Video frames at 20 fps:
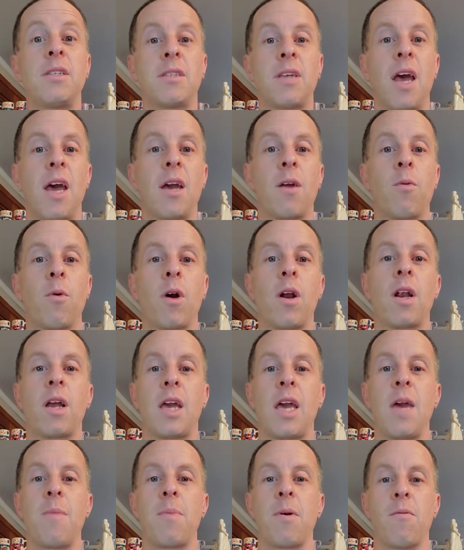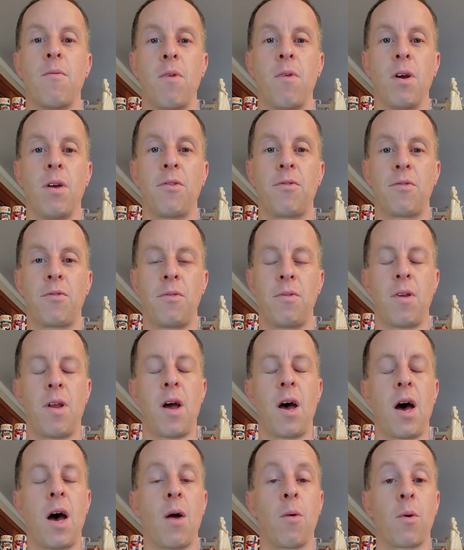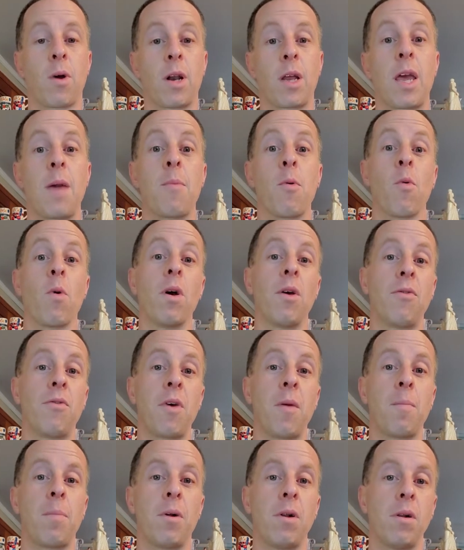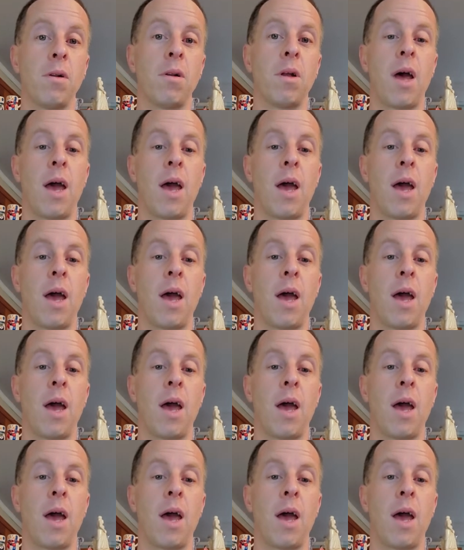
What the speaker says: sake, we're going to keep it real simple